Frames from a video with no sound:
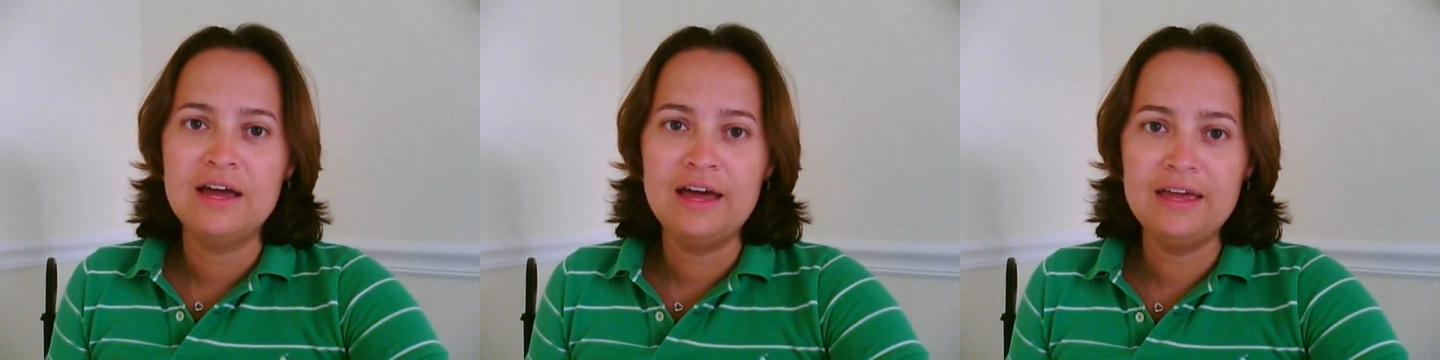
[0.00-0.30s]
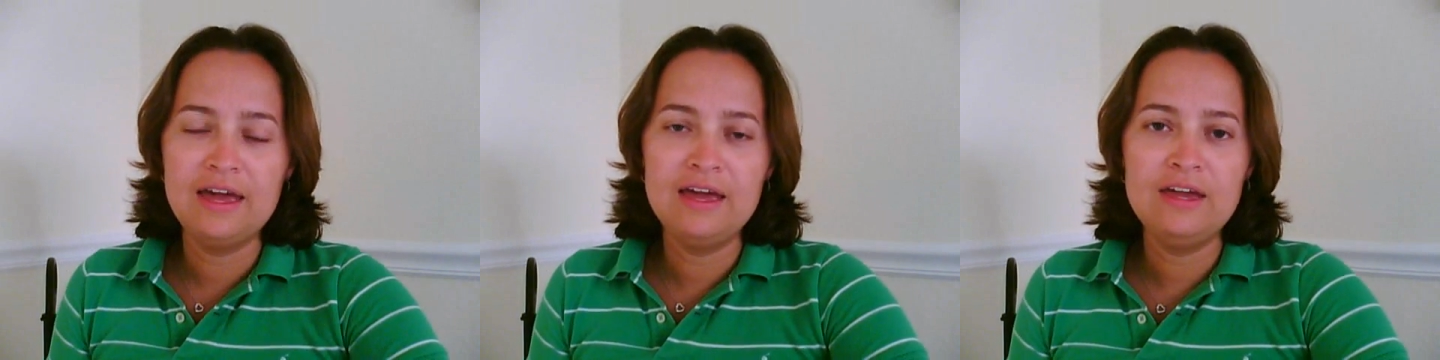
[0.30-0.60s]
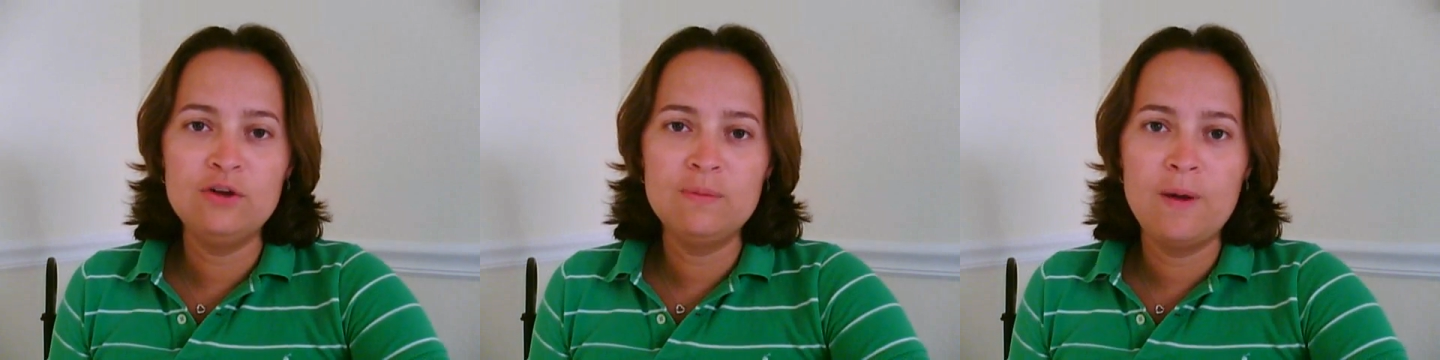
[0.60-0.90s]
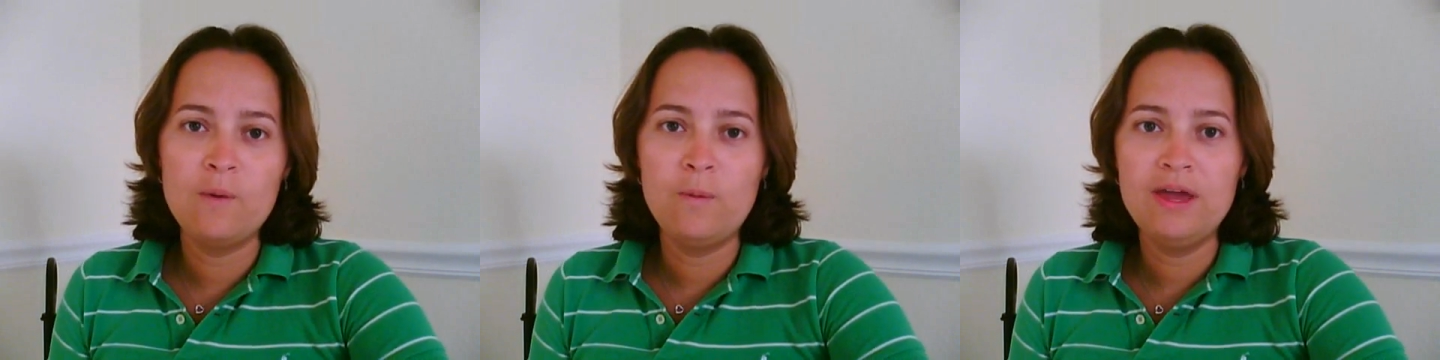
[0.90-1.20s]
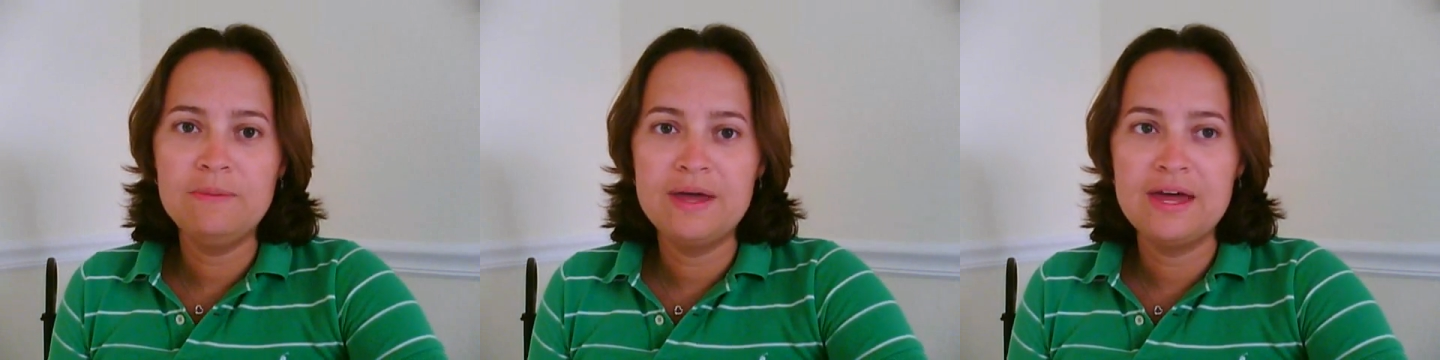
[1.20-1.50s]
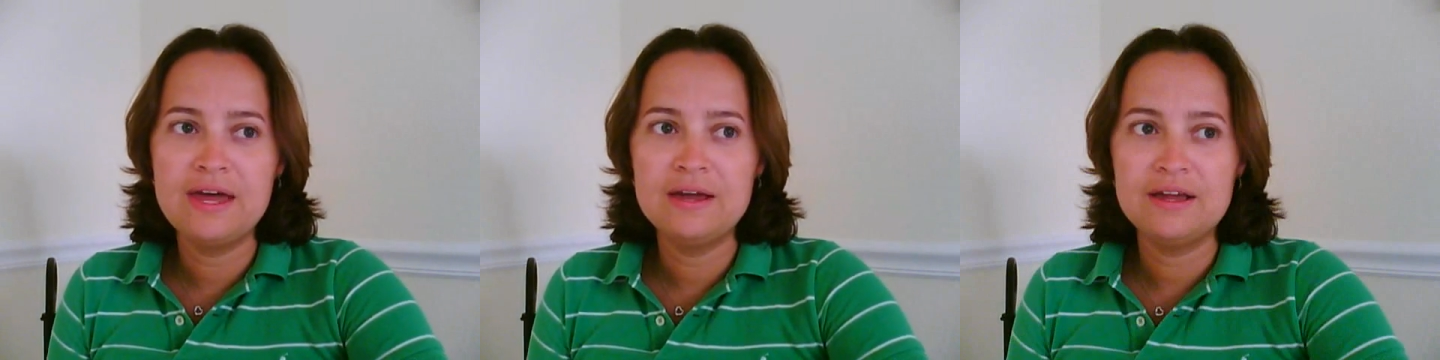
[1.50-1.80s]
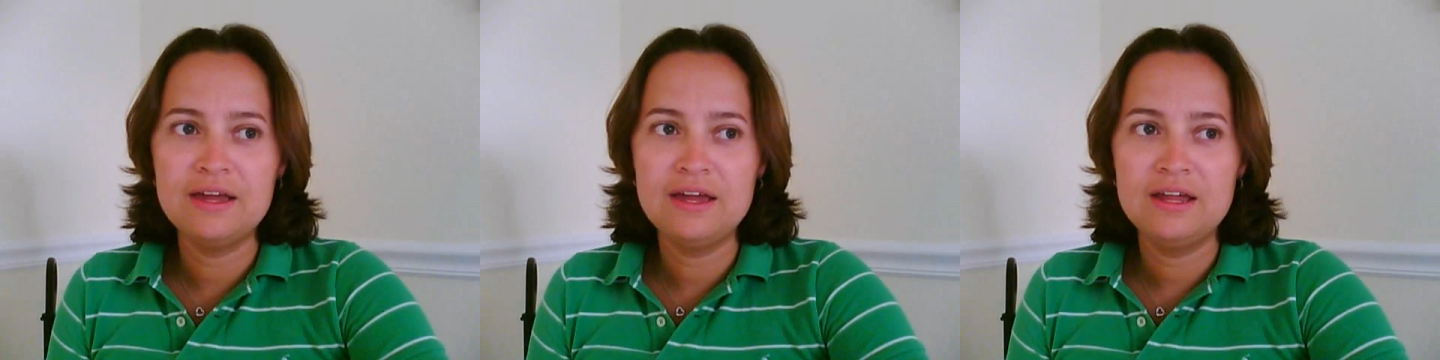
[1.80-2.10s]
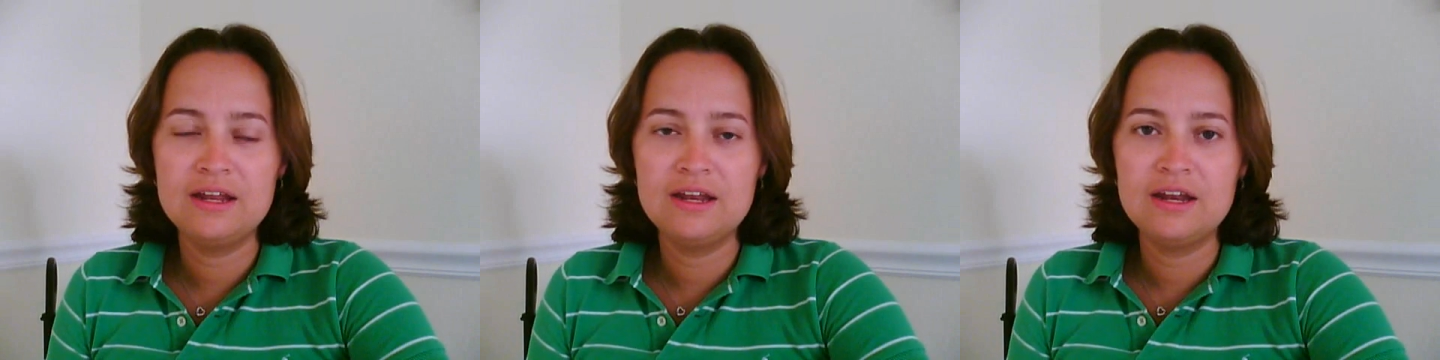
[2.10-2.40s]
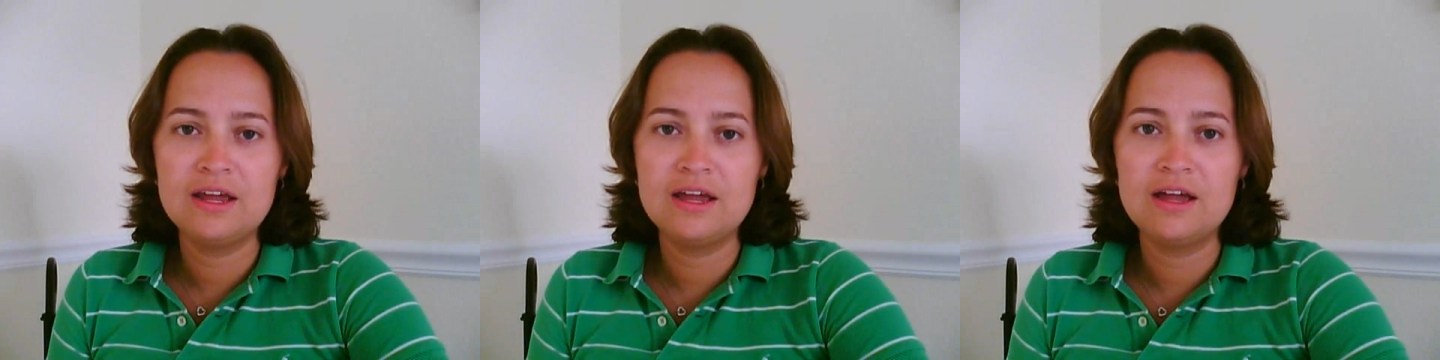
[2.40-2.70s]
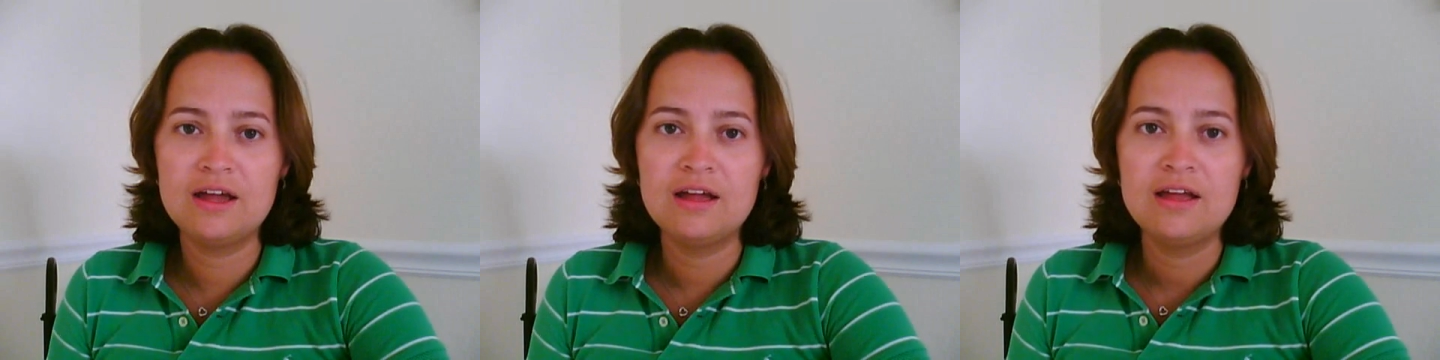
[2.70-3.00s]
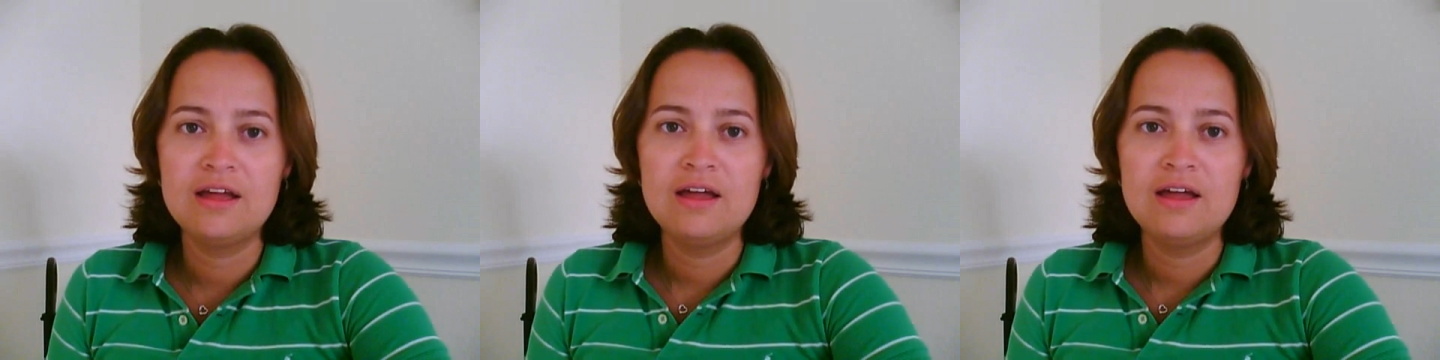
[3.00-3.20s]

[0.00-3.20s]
I gained on my way back and I